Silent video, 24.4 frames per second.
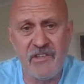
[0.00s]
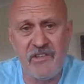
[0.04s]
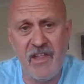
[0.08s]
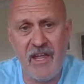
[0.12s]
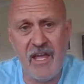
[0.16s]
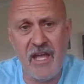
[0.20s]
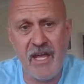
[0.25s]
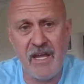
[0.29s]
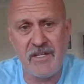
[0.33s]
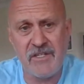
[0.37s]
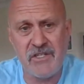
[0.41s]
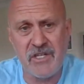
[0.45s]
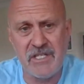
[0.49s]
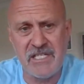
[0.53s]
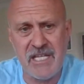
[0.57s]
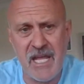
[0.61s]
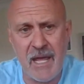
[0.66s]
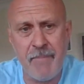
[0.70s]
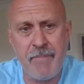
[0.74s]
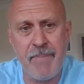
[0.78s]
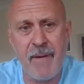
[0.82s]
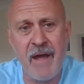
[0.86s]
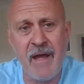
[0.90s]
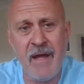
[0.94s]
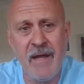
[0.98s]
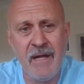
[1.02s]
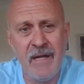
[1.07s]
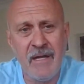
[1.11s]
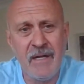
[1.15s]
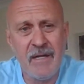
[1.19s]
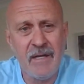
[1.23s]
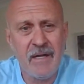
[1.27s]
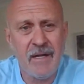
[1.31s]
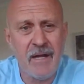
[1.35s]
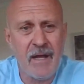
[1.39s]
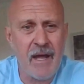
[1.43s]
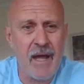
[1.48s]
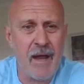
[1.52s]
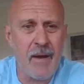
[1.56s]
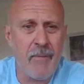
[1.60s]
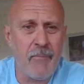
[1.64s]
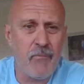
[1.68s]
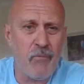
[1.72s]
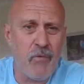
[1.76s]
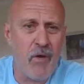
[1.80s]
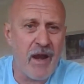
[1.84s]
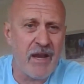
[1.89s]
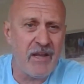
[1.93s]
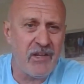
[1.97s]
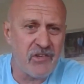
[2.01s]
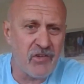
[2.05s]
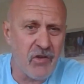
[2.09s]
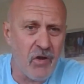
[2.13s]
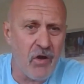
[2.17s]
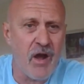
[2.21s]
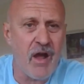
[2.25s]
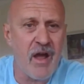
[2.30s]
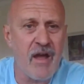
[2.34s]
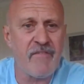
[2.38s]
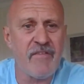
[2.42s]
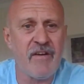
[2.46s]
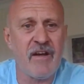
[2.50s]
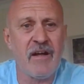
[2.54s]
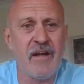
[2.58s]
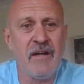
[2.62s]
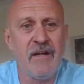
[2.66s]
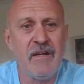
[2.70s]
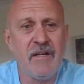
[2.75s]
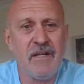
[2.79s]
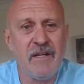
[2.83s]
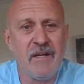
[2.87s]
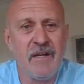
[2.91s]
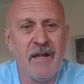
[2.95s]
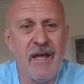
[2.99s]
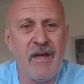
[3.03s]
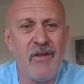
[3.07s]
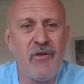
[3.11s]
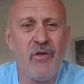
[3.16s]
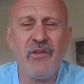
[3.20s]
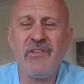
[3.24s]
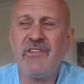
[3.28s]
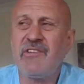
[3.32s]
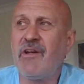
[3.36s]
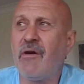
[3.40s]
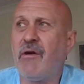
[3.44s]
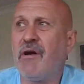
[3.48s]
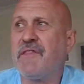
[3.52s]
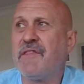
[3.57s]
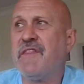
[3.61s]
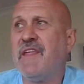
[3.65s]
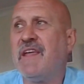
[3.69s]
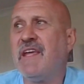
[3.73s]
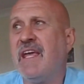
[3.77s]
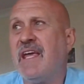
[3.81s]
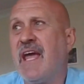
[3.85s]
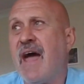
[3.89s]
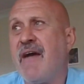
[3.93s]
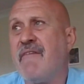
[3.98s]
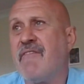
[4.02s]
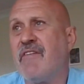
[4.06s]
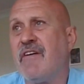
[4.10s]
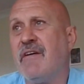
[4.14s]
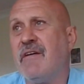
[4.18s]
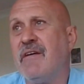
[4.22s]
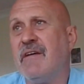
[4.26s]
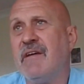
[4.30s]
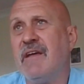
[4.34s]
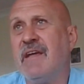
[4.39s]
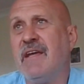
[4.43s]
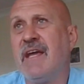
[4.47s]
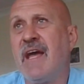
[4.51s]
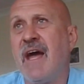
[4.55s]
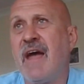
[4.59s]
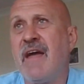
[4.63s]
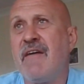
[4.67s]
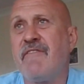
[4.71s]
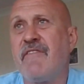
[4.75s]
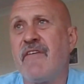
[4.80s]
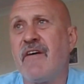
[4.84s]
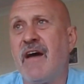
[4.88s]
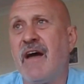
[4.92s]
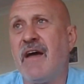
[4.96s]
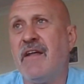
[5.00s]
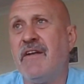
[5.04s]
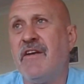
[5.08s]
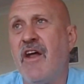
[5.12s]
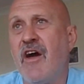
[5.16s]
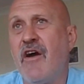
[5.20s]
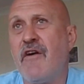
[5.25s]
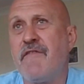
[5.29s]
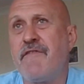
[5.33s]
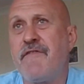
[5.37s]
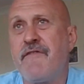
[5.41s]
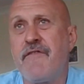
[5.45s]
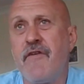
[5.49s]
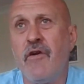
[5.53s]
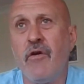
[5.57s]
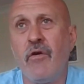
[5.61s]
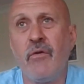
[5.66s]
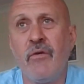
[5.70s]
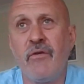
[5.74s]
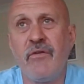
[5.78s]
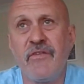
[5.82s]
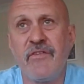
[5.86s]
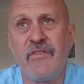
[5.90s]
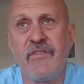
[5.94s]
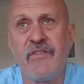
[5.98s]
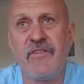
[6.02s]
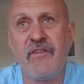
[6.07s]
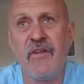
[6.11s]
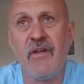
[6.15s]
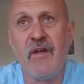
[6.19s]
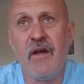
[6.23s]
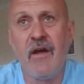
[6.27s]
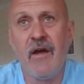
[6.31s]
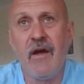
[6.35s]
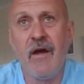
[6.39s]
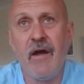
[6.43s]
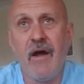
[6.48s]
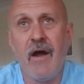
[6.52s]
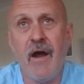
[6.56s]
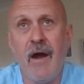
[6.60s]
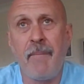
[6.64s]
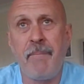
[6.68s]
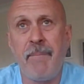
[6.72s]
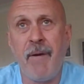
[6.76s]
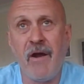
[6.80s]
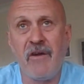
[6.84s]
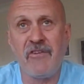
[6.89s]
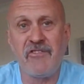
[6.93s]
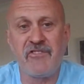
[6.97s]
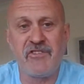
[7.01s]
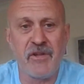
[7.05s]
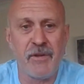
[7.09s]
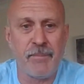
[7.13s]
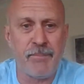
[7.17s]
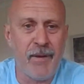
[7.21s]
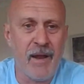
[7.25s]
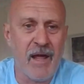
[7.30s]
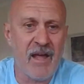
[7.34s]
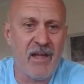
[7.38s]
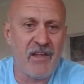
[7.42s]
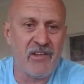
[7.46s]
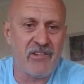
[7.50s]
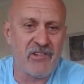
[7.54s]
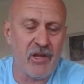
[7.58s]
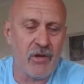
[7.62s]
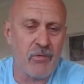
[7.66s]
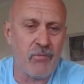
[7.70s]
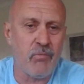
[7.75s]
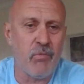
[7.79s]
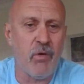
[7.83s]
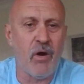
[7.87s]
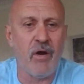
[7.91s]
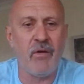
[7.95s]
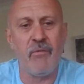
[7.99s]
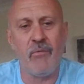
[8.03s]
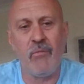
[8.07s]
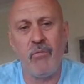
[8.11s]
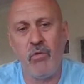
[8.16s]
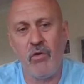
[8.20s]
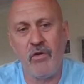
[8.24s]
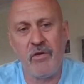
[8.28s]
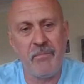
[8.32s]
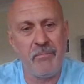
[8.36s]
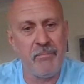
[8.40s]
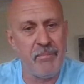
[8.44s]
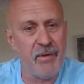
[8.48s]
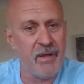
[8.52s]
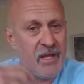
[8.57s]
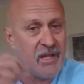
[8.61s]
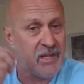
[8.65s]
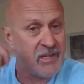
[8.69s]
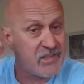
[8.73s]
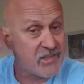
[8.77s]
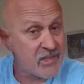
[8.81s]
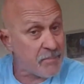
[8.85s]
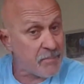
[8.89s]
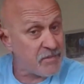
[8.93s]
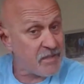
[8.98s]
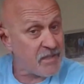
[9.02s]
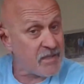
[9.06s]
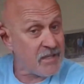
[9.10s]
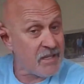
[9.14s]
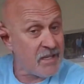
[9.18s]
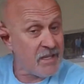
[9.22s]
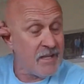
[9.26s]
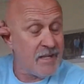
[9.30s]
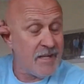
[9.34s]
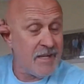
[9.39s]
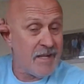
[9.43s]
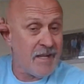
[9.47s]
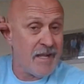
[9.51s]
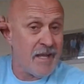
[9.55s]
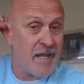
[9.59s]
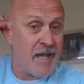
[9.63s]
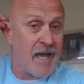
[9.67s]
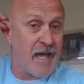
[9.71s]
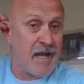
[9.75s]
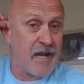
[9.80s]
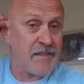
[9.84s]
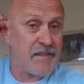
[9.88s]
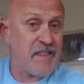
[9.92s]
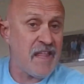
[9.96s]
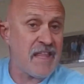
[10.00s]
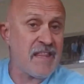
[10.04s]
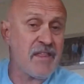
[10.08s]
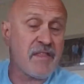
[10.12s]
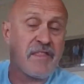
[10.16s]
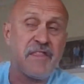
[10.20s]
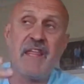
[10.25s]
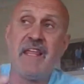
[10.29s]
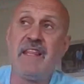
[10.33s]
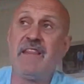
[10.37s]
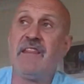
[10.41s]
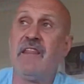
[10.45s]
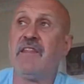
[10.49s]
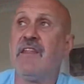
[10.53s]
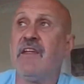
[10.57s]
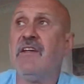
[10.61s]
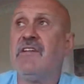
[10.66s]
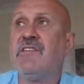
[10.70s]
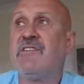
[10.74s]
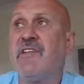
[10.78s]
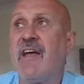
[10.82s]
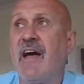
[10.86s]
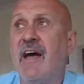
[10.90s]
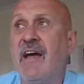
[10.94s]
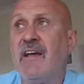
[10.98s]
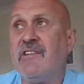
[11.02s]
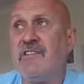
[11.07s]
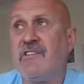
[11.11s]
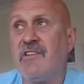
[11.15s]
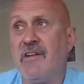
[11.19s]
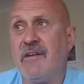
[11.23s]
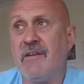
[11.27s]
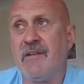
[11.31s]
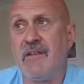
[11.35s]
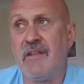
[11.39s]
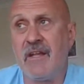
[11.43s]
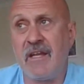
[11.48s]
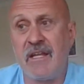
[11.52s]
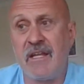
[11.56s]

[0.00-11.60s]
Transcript: there to temper, run his eye over. And also I think he gave a no-frills approach to the players, like what wouldn't be accepted. And I think the thing that these days that